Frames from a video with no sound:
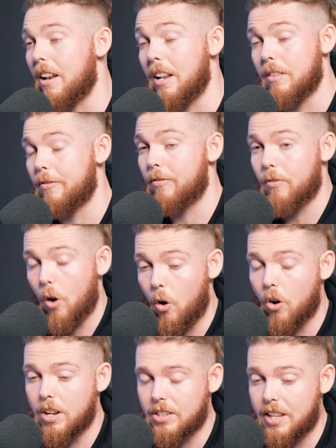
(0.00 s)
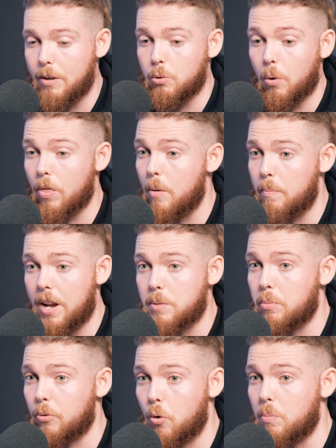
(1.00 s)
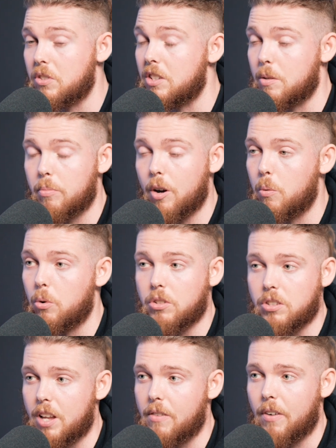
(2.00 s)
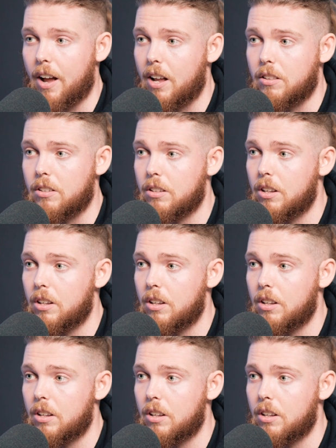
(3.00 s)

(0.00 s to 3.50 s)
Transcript: And honestly, it was one of the best performances the Brit Awards has ever had.